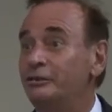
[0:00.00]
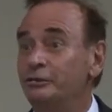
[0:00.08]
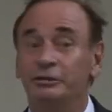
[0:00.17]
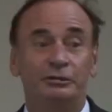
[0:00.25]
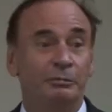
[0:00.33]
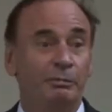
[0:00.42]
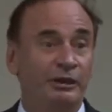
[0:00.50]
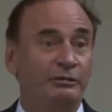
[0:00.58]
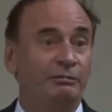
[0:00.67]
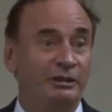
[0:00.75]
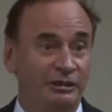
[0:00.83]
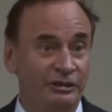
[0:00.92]
to
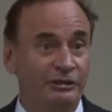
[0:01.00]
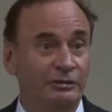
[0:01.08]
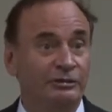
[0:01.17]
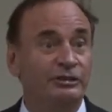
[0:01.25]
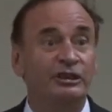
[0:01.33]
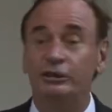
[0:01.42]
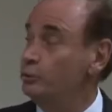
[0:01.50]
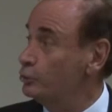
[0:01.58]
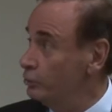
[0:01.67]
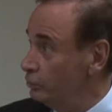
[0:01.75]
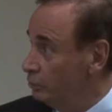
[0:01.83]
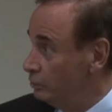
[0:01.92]
interpret what this
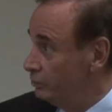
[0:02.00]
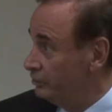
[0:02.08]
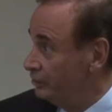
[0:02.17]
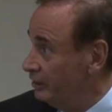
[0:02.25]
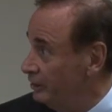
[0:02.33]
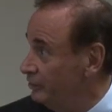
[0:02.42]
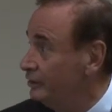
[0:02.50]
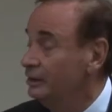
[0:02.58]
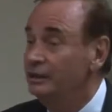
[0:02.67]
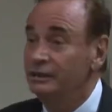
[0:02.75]
Constitutional Court says.